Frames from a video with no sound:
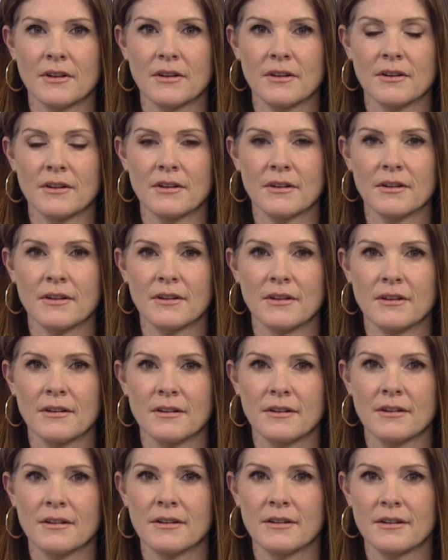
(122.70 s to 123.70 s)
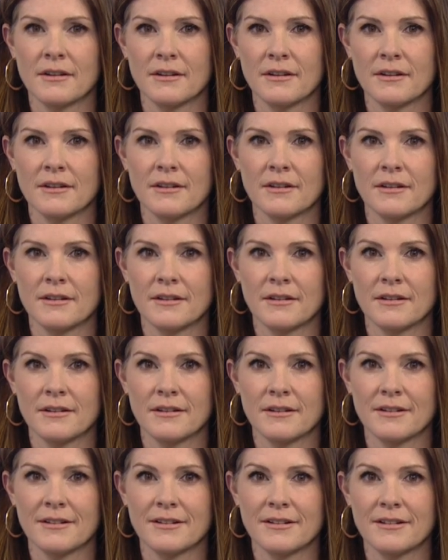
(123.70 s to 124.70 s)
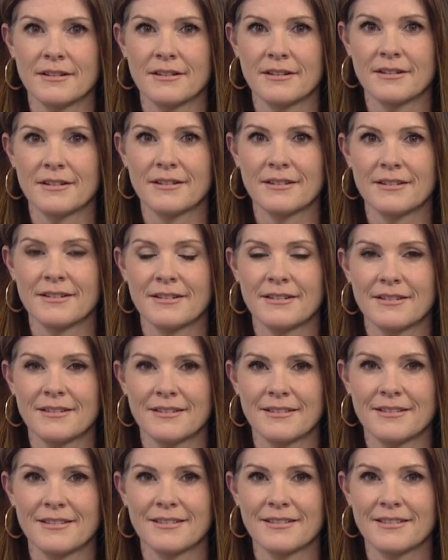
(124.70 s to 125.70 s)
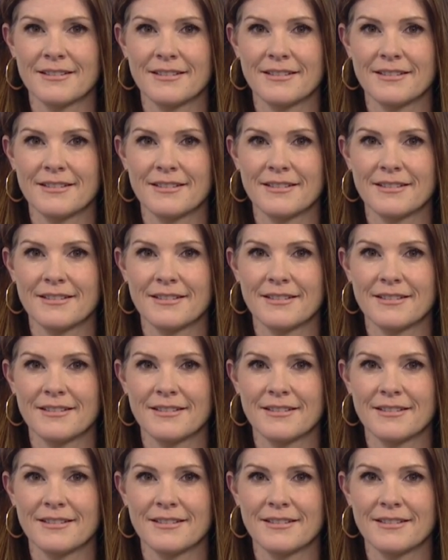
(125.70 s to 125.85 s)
This person isn't speaking.